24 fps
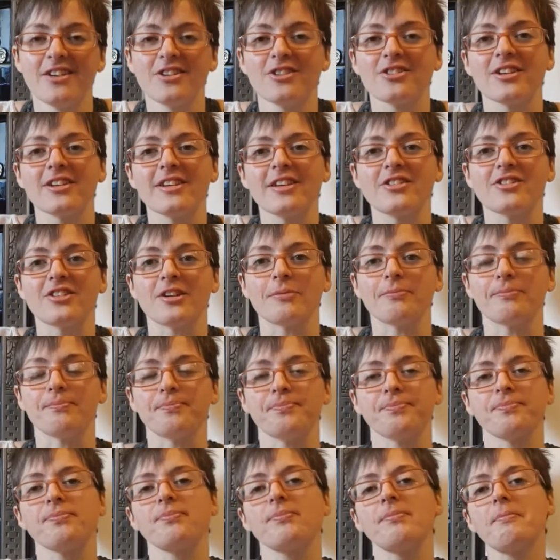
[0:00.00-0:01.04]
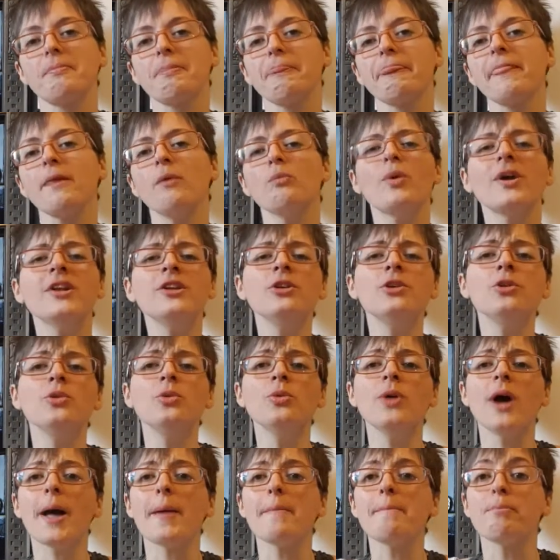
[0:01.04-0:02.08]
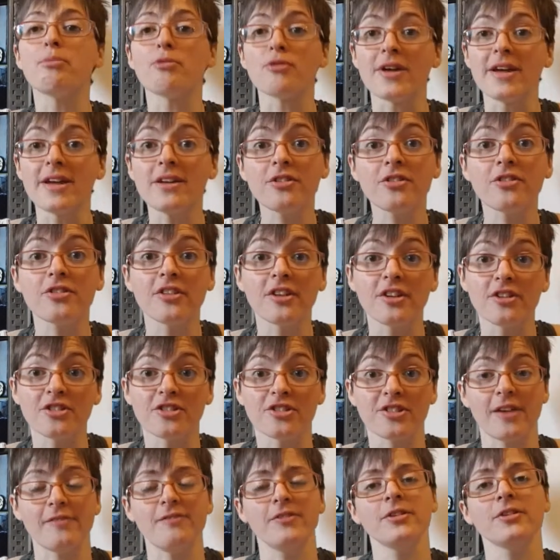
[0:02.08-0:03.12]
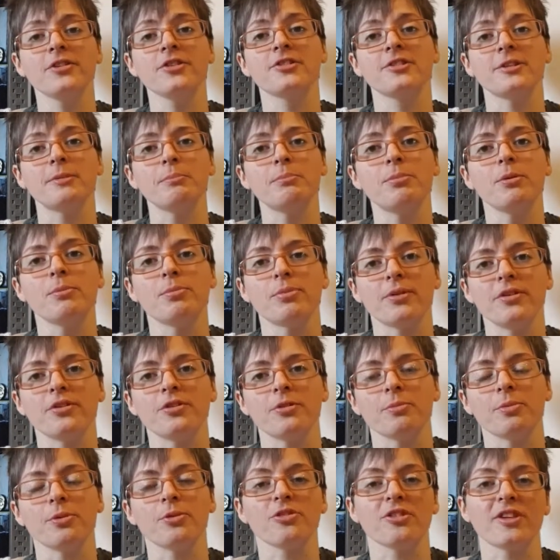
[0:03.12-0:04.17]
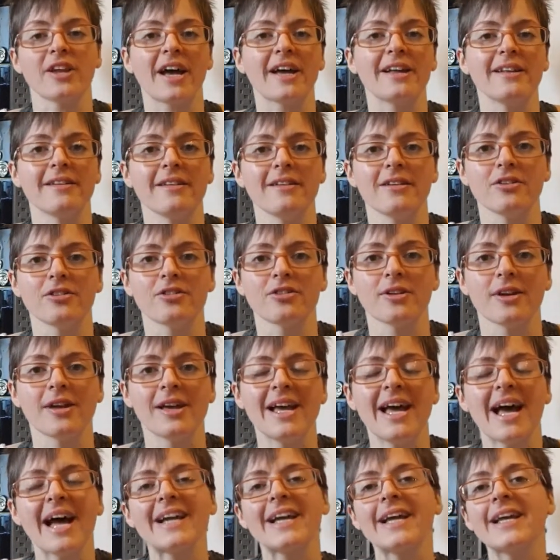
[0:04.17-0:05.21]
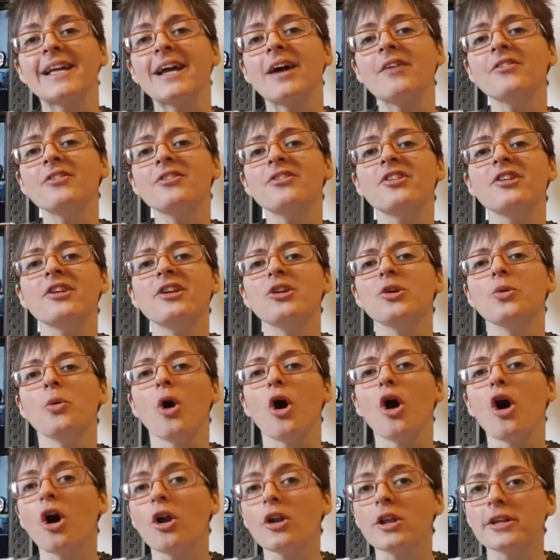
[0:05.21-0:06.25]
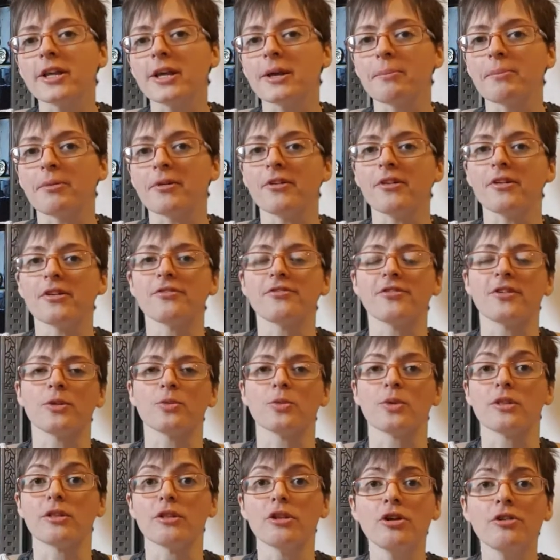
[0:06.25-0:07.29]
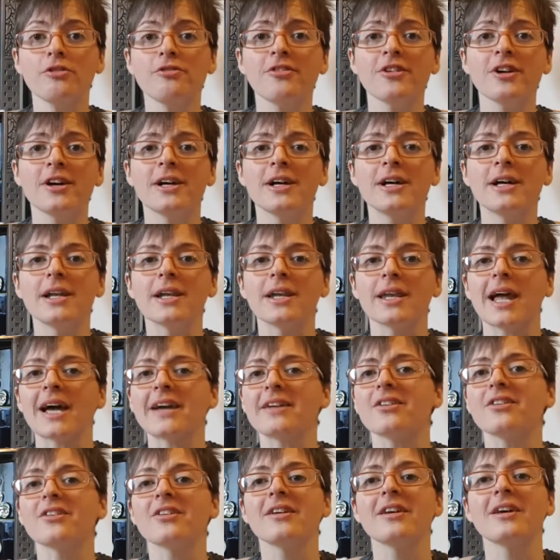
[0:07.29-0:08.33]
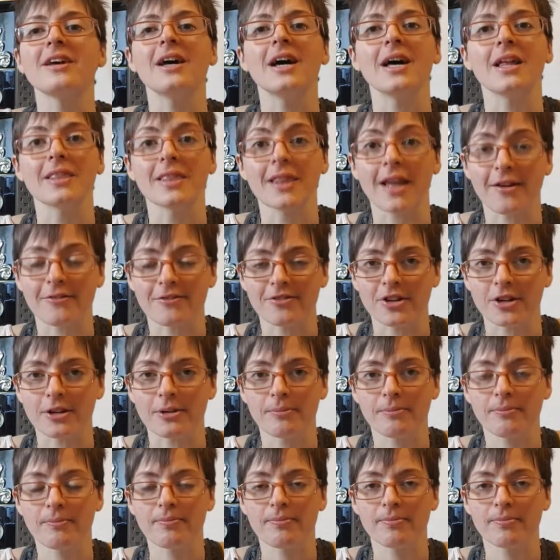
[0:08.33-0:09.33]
So listen, when you embrace these seven simple principles and ideas, I can guarantee you a holiday period filled with love, light and laughter.